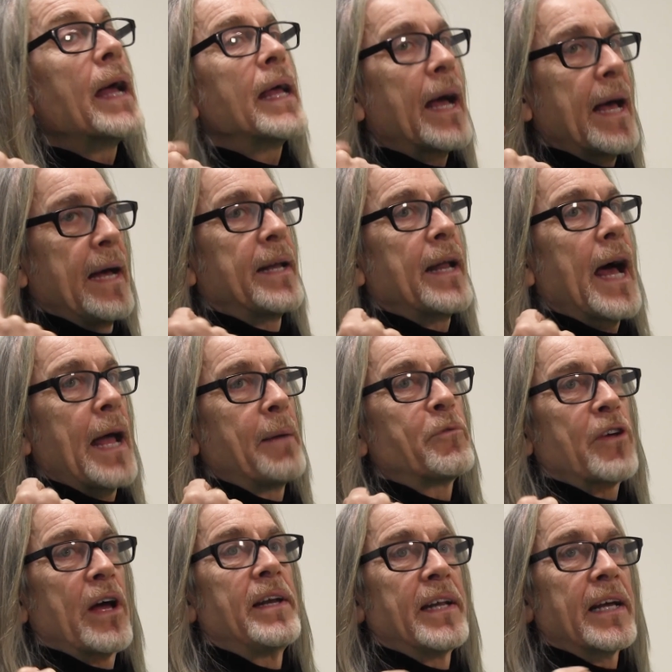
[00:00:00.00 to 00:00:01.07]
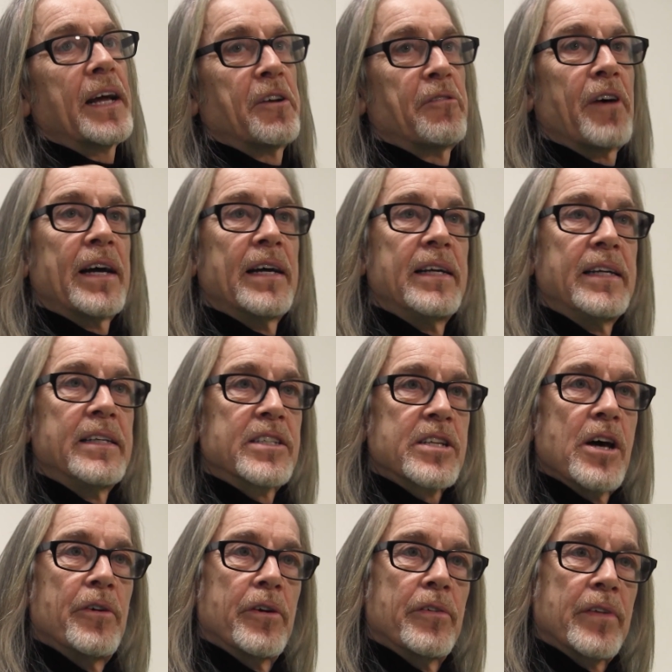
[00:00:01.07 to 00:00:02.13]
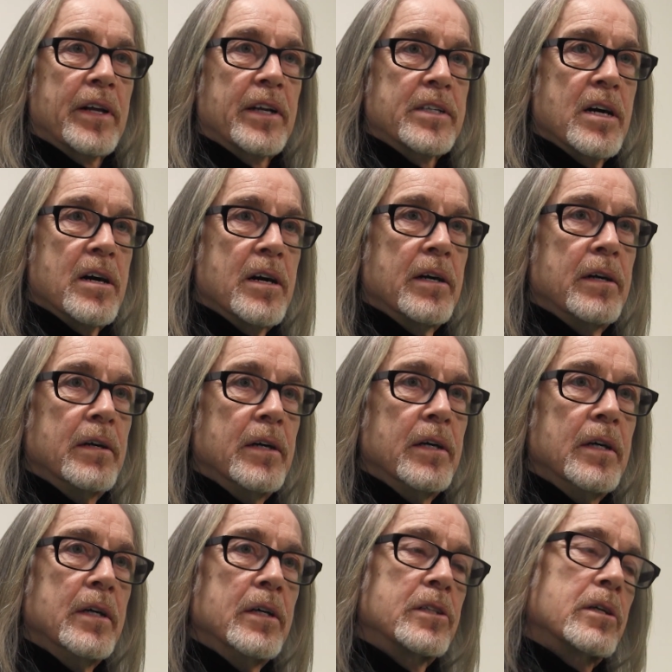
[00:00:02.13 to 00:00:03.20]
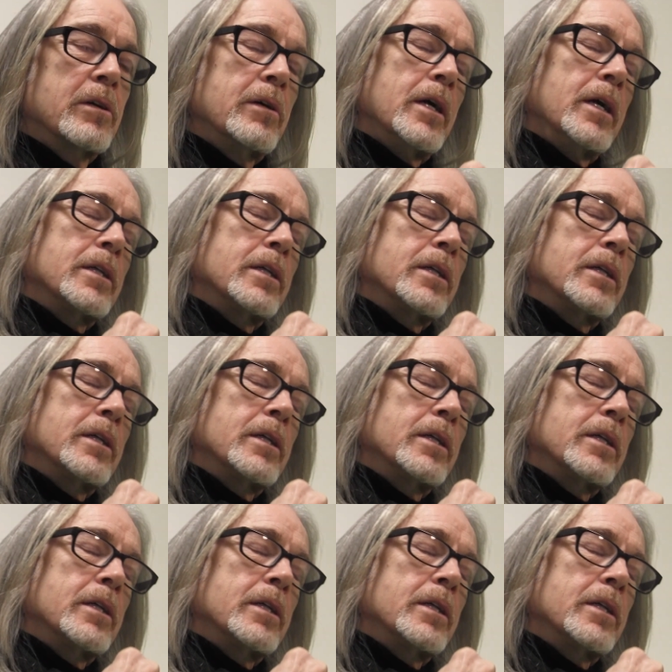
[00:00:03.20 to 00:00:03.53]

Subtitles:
my head, I'm trying to get a violin sound on the guitar. So